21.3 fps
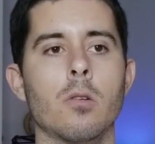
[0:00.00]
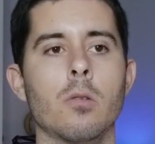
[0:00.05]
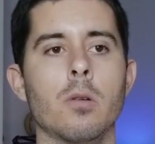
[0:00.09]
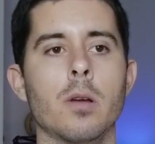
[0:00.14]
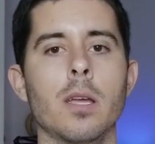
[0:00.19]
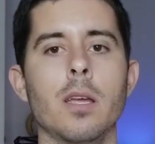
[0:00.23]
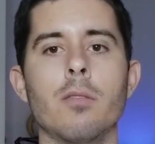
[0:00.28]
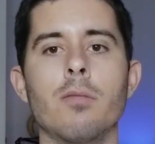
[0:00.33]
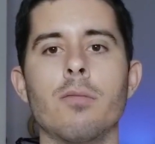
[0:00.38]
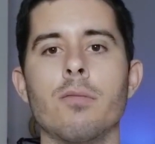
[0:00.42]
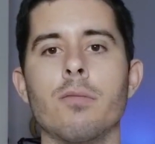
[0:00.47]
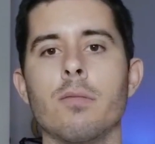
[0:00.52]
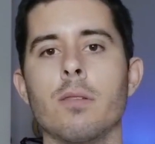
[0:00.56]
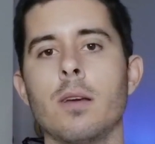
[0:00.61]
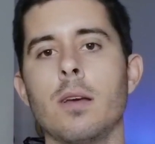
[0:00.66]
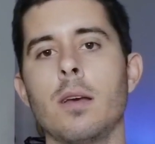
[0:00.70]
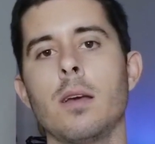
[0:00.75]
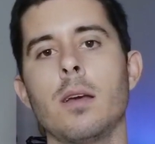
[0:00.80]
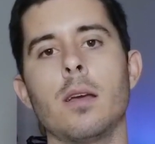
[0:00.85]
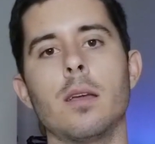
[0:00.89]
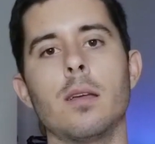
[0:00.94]
if
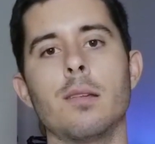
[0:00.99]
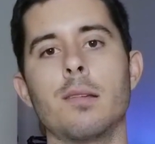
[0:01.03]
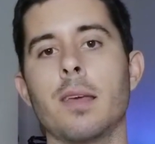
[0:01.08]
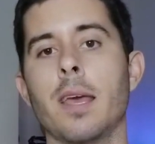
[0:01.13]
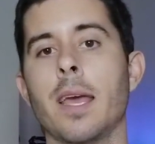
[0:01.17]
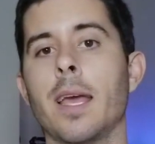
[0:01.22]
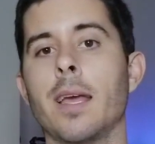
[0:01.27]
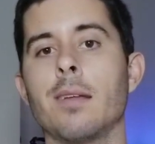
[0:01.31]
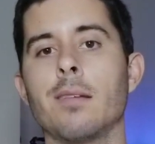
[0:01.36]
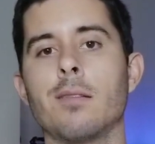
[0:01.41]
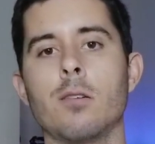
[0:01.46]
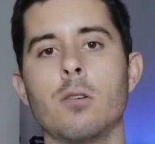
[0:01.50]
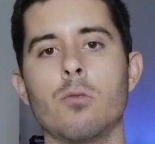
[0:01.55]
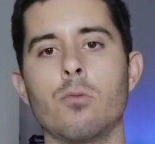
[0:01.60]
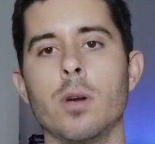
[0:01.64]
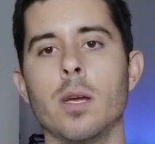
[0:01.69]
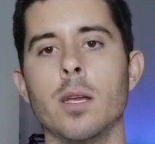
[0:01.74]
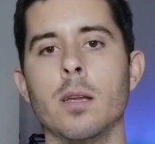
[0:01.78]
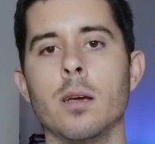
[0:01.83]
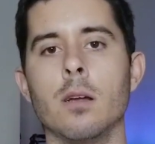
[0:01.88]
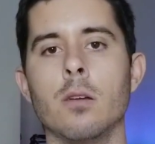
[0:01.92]
his cancer
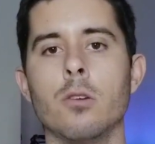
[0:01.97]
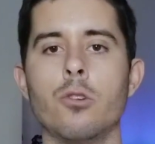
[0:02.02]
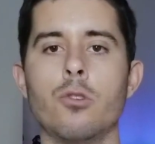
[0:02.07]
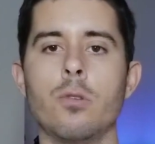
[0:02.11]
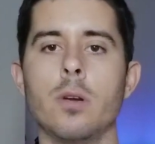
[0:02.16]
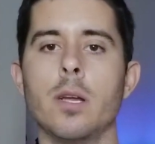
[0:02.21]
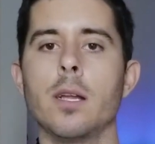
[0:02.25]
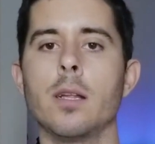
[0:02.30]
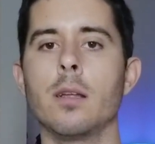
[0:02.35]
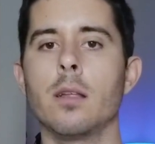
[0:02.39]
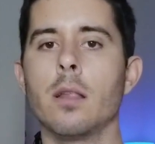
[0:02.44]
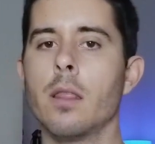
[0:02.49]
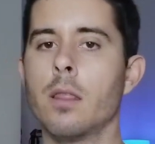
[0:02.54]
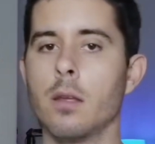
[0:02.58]
went untreated,